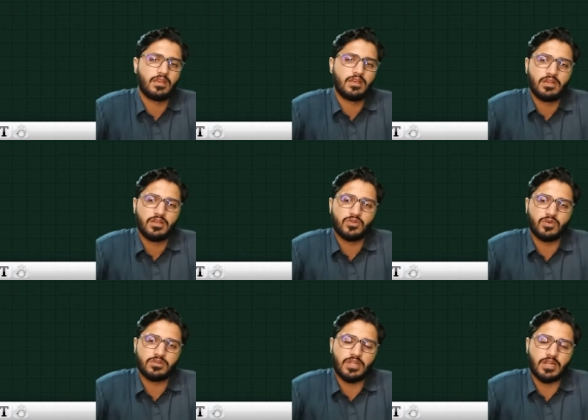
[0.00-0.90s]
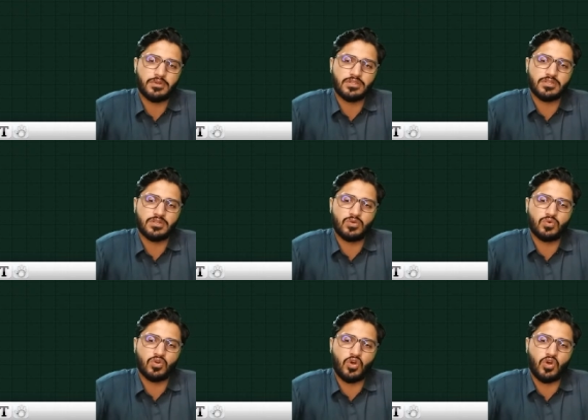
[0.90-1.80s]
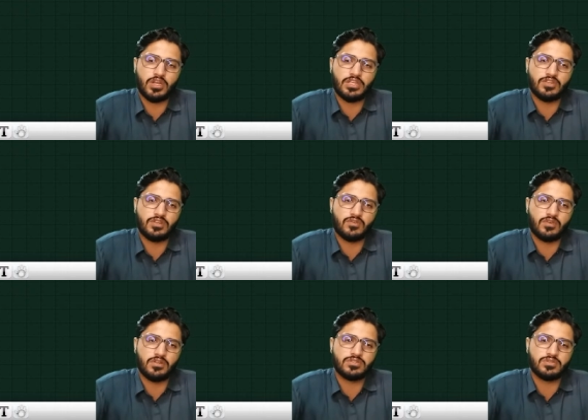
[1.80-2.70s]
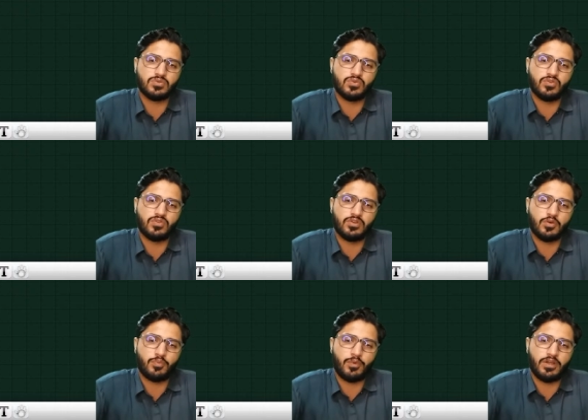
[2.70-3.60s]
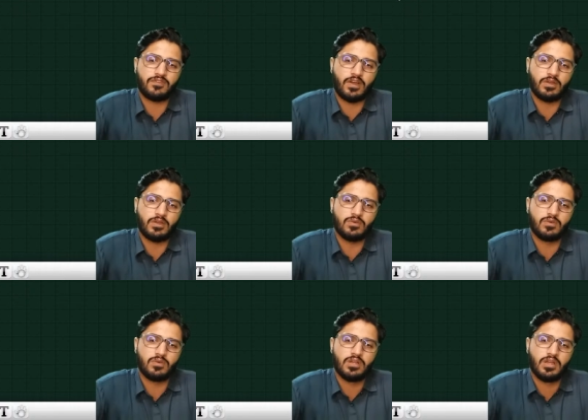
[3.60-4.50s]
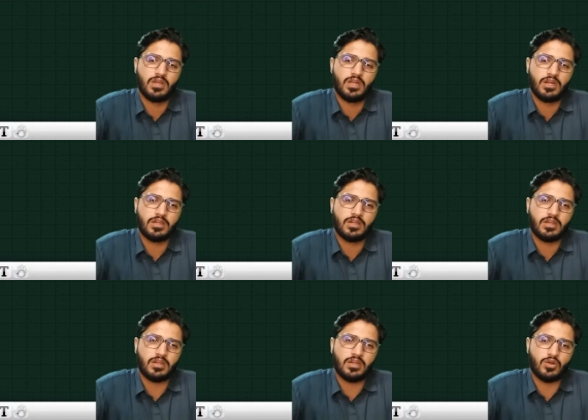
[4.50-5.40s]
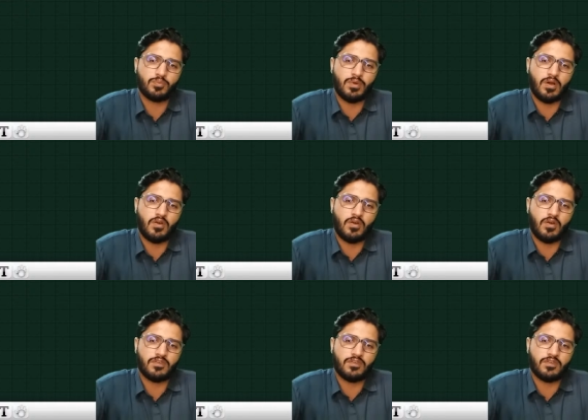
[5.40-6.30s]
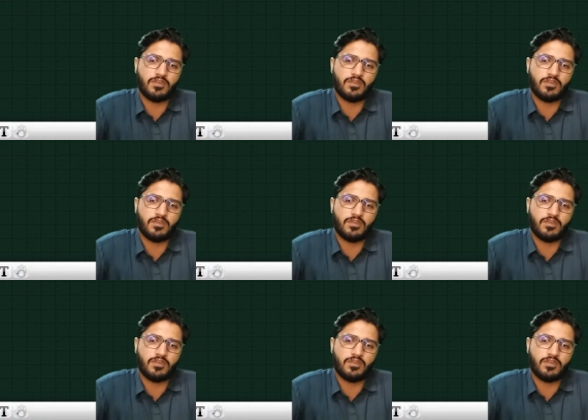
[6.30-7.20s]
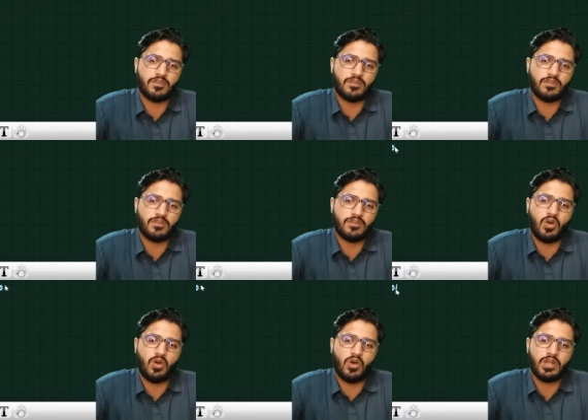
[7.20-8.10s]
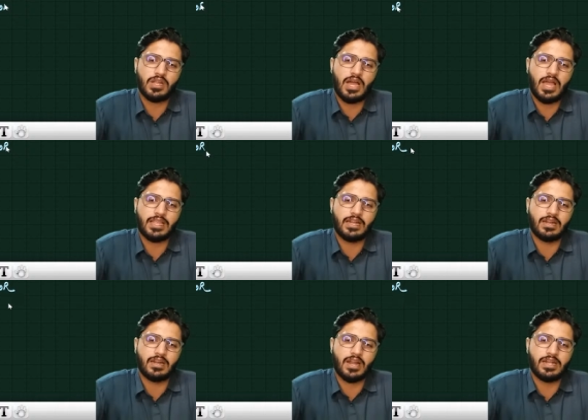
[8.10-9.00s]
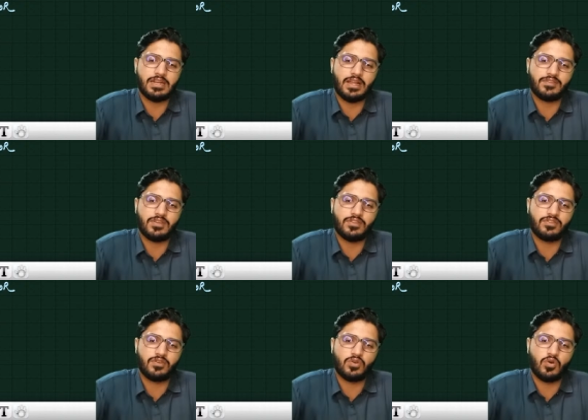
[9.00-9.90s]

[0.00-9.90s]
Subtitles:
So that means nu naught is equals to 0.5, 10 to the power 15, or I can write it as a 5.